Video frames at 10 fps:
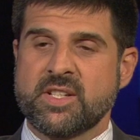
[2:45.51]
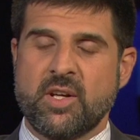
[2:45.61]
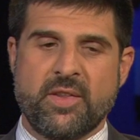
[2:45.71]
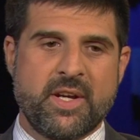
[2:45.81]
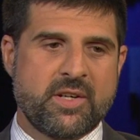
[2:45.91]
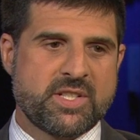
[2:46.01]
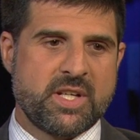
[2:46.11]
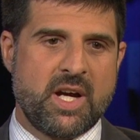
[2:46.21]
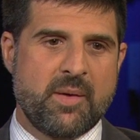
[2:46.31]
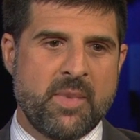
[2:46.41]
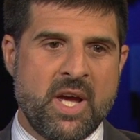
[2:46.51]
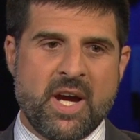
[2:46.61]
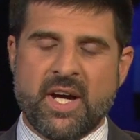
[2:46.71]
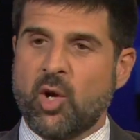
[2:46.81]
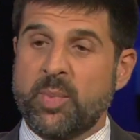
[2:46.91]
You know, there's
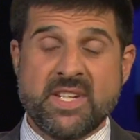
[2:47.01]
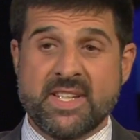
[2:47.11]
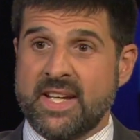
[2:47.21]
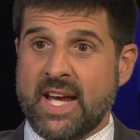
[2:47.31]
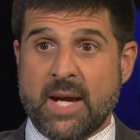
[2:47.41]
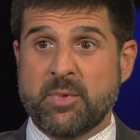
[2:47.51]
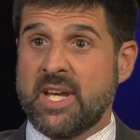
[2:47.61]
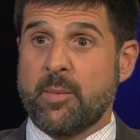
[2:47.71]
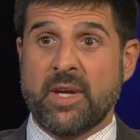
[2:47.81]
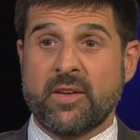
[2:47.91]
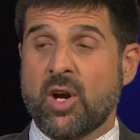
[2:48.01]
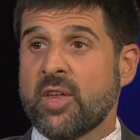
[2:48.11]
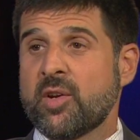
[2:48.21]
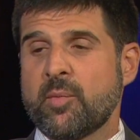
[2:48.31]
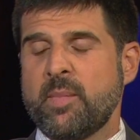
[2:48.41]
an obesity epidemic. There
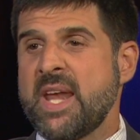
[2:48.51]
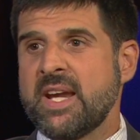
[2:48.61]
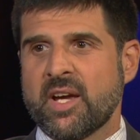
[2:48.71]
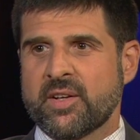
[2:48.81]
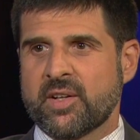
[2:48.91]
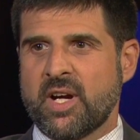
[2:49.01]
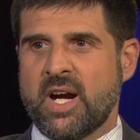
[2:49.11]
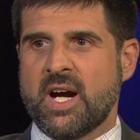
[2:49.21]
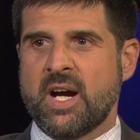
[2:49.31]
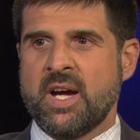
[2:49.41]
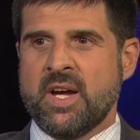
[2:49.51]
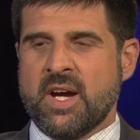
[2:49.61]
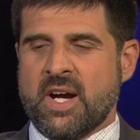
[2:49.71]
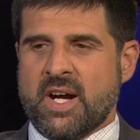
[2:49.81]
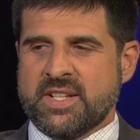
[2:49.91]
are many other
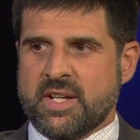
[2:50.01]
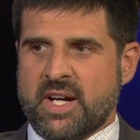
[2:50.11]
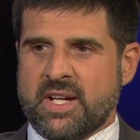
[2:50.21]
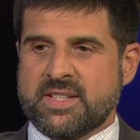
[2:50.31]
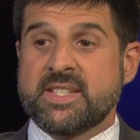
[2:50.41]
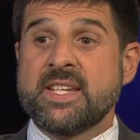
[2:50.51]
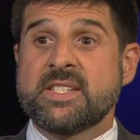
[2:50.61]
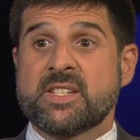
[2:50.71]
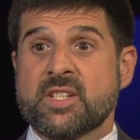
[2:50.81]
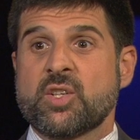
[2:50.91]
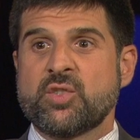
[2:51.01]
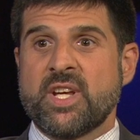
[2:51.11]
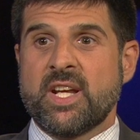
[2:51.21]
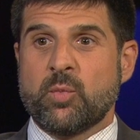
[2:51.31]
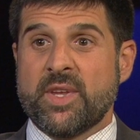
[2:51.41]
diseases
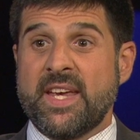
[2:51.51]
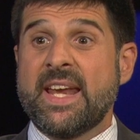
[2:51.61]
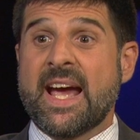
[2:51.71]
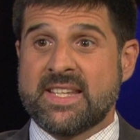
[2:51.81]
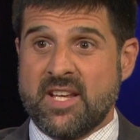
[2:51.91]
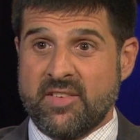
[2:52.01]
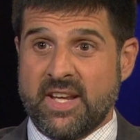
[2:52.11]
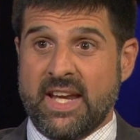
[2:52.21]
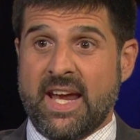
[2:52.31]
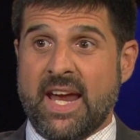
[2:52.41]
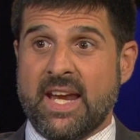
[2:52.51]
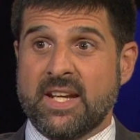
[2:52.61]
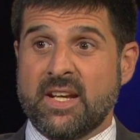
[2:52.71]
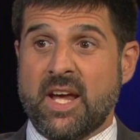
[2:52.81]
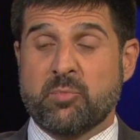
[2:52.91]
associated with
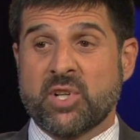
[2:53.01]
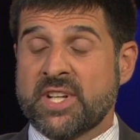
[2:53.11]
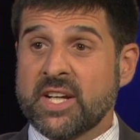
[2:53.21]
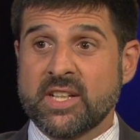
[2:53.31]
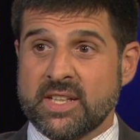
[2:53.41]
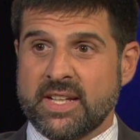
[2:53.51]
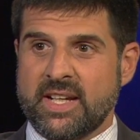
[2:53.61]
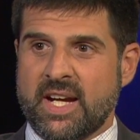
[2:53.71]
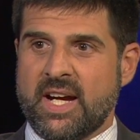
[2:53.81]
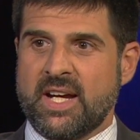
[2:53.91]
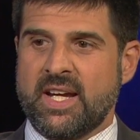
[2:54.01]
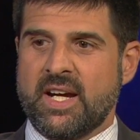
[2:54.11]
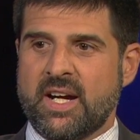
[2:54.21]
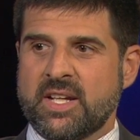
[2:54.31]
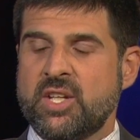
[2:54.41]
inactivity, particularly
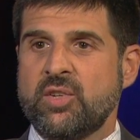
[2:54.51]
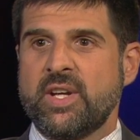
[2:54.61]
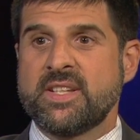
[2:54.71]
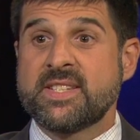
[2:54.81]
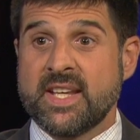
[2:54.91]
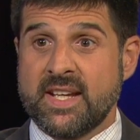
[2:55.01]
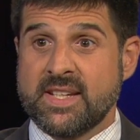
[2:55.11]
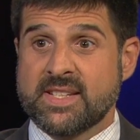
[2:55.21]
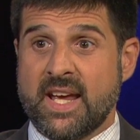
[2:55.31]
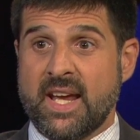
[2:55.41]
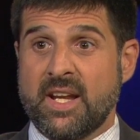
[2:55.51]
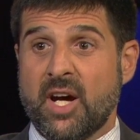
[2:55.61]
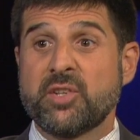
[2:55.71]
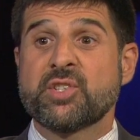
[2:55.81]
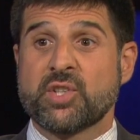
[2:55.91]
acute in cities and
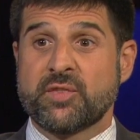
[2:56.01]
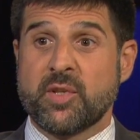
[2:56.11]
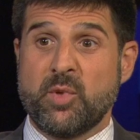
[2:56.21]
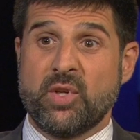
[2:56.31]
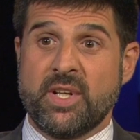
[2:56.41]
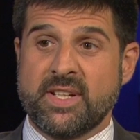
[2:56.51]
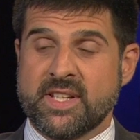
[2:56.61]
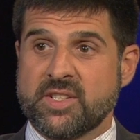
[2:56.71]
underserved communities.